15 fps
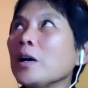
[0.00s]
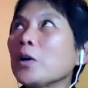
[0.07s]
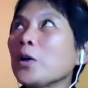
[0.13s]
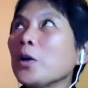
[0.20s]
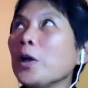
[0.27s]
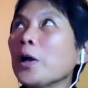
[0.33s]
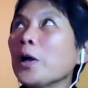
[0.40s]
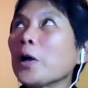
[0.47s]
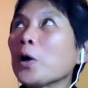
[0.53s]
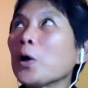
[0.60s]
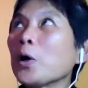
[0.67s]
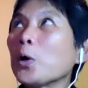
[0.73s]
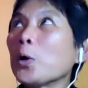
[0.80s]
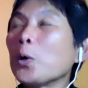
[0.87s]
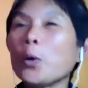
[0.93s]

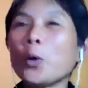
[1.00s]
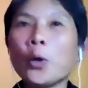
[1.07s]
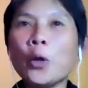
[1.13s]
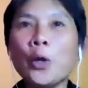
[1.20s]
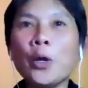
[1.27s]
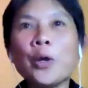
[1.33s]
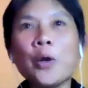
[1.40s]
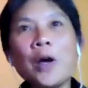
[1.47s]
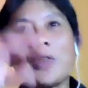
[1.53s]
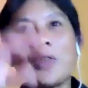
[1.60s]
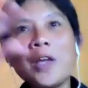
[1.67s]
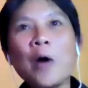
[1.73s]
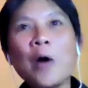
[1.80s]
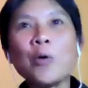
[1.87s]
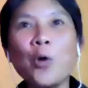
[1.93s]
I
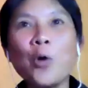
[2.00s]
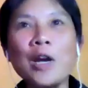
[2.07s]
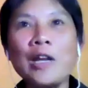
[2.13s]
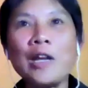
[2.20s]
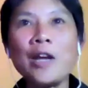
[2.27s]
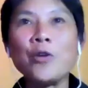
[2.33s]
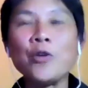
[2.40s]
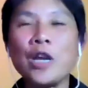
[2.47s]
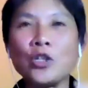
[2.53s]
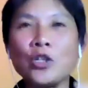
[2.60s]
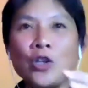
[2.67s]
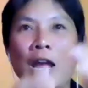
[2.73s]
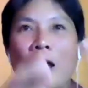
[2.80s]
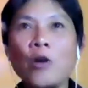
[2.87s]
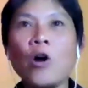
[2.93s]
think outdoor
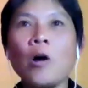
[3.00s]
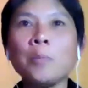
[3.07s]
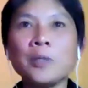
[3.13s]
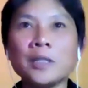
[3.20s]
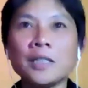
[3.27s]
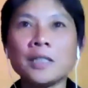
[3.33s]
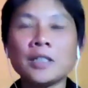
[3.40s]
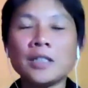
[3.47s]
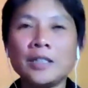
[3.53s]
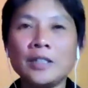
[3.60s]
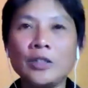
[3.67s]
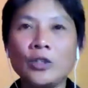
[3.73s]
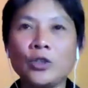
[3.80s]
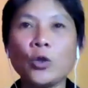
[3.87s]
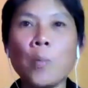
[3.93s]
education
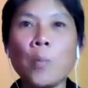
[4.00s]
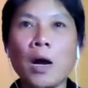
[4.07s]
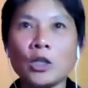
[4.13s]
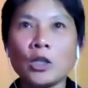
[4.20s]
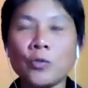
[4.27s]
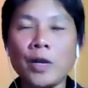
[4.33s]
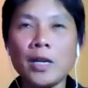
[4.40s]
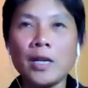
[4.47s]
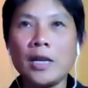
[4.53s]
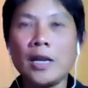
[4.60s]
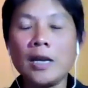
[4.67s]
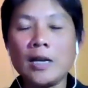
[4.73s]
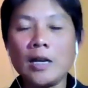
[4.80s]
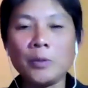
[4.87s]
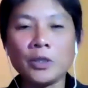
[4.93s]
encompasses so much, right?
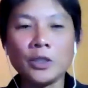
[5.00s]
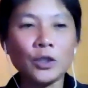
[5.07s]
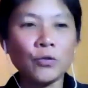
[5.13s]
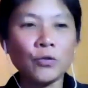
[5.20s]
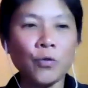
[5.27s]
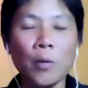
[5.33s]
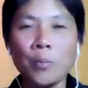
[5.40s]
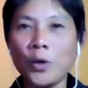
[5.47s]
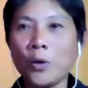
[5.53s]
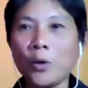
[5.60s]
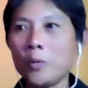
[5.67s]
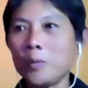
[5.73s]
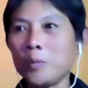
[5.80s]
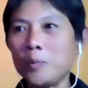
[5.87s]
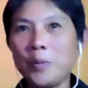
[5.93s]
It encompasses from,
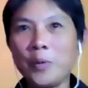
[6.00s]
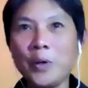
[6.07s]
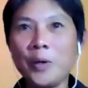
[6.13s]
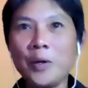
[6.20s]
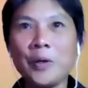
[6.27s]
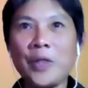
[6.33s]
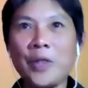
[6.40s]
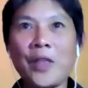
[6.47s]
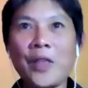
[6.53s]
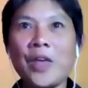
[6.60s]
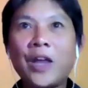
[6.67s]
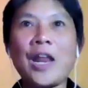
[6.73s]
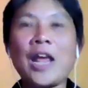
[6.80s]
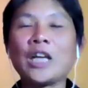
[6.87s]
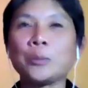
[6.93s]

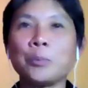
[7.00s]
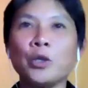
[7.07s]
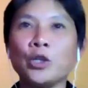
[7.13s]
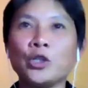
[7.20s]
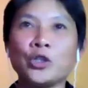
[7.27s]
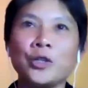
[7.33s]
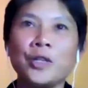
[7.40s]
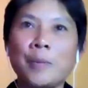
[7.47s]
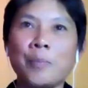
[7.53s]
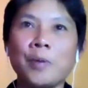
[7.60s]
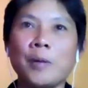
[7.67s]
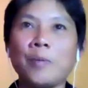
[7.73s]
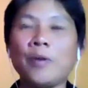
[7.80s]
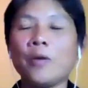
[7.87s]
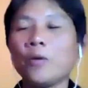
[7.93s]
that expedition that
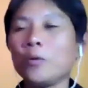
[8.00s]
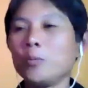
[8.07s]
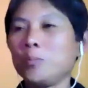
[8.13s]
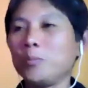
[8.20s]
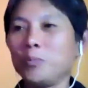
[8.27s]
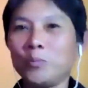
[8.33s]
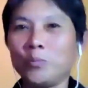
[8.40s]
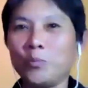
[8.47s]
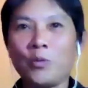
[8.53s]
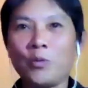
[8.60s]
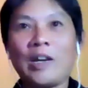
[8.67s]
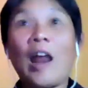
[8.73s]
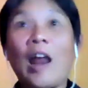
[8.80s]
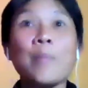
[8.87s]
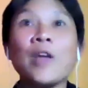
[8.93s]
people,
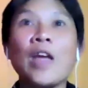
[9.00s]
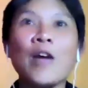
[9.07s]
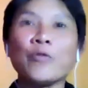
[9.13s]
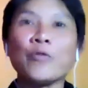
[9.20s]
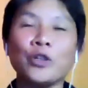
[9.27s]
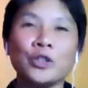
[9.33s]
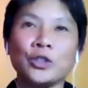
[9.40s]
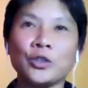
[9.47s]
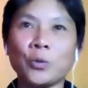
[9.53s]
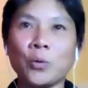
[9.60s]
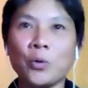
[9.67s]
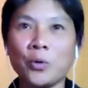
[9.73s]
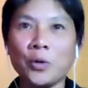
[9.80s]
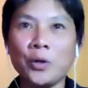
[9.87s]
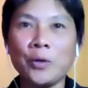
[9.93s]
climbing Everest,
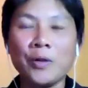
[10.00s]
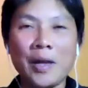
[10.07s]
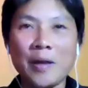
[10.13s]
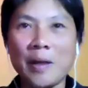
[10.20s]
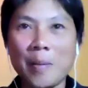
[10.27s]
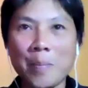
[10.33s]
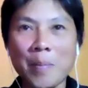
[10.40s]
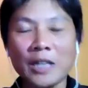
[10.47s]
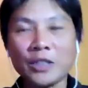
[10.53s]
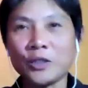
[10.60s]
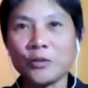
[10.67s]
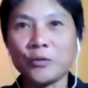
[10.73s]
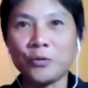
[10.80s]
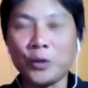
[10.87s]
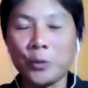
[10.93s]
or, that
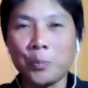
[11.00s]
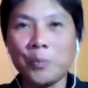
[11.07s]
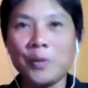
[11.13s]
massive,